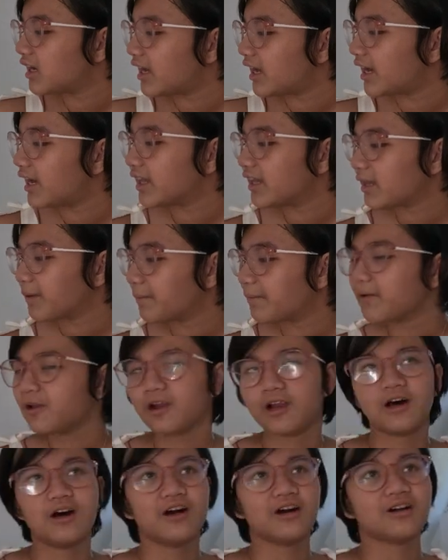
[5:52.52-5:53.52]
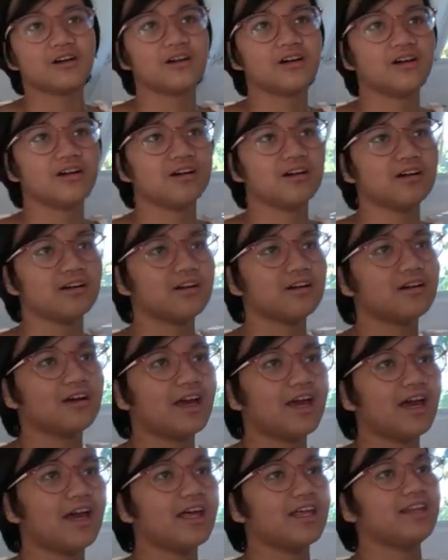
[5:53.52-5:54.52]
and a plug
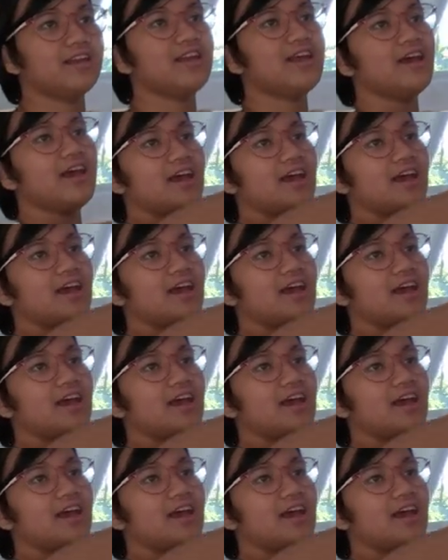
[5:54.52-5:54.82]
and